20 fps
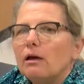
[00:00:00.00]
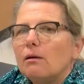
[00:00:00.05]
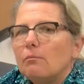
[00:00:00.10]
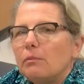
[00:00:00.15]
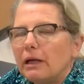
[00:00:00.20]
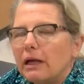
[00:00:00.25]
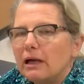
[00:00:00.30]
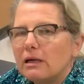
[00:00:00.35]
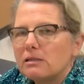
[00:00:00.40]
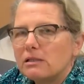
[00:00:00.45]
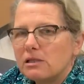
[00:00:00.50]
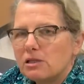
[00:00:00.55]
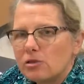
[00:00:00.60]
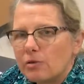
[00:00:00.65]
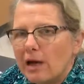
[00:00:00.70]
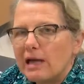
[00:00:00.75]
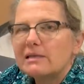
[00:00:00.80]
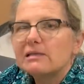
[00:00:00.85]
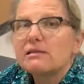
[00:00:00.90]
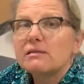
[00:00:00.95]
Because
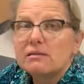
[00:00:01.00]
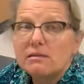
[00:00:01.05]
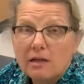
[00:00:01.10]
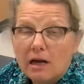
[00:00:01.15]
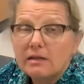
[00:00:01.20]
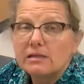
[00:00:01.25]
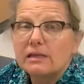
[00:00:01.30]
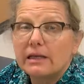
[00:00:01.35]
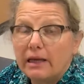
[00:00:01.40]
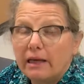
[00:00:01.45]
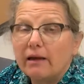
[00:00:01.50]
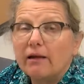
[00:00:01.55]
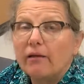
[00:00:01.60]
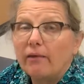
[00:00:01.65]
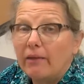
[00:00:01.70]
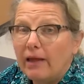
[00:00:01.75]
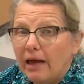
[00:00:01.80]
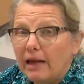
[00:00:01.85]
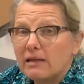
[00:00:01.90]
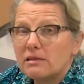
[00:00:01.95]
stress does kill,
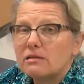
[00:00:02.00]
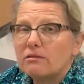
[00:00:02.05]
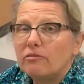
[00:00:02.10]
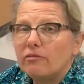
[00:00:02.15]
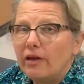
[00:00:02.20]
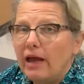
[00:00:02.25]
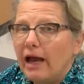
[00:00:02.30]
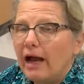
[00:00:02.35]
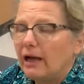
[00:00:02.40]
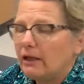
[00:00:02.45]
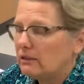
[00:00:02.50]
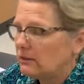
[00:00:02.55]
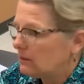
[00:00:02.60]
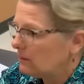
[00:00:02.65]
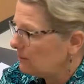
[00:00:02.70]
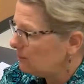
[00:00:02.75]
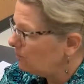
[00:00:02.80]
that is a fact.